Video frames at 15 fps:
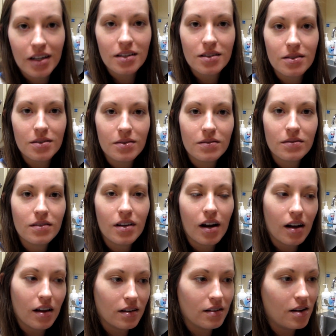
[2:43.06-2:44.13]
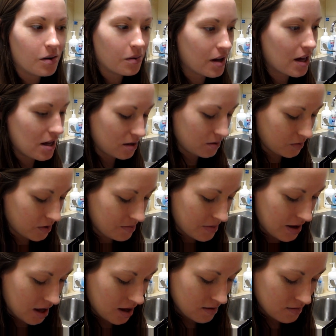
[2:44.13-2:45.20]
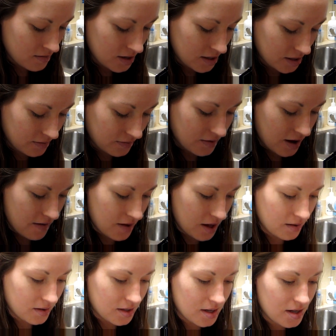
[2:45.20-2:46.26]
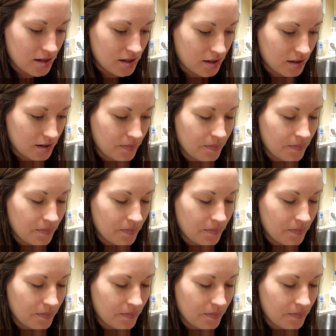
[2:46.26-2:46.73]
is, uh, Noah is one pound, five ounces.